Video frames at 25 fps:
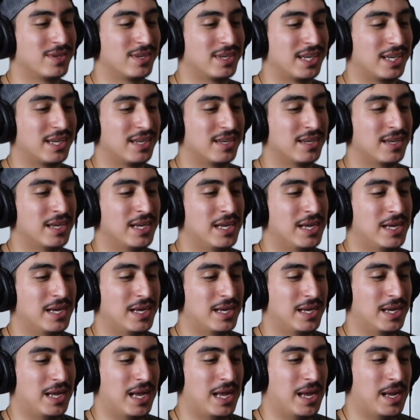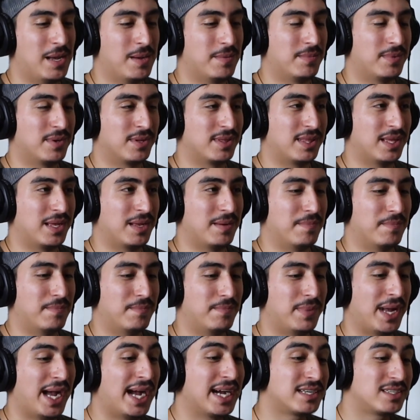again. But then
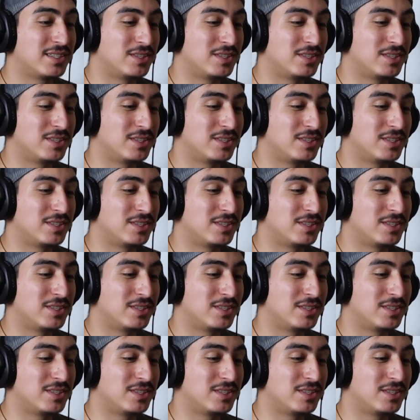back